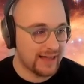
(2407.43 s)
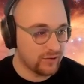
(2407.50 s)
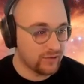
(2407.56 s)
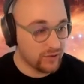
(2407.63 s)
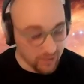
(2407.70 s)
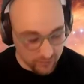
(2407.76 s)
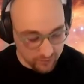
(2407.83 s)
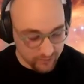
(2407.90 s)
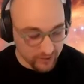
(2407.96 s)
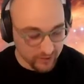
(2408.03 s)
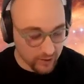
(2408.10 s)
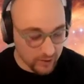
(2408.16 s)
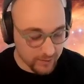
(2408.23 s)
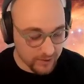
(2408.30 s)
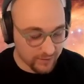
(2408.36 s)
So for
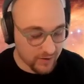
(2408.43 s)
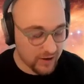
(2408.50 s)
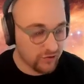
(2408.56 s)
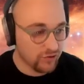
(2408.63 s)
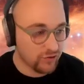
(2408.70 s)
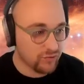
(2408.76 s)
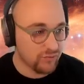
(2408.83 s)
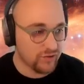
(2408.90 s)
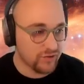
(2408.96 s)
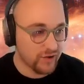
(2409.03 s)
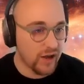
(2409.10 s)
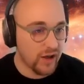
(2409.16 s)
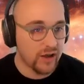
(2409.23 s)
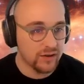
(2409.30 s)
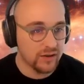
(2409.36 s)
example, if I just
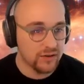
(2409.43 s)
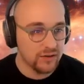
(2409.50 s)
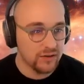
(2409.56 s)
return